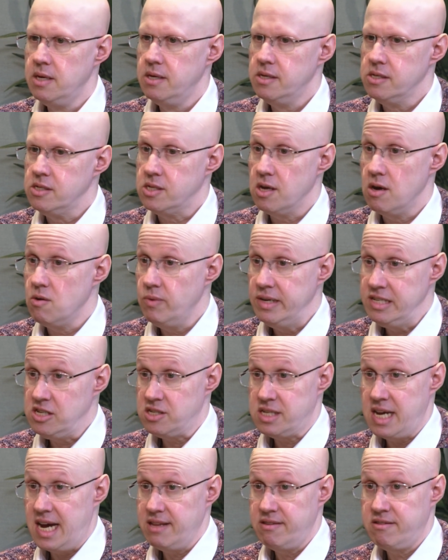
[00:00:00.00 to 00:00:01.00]
So we
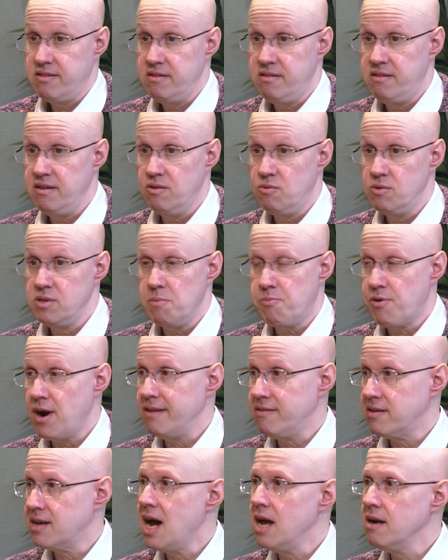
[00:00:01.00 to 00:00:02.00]
just had to deal with the
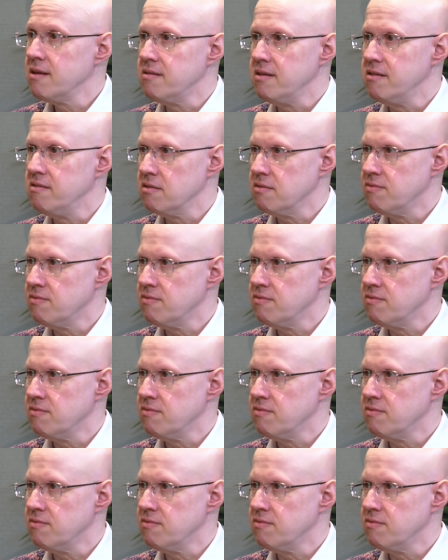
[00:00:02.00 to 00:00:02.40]
practicalities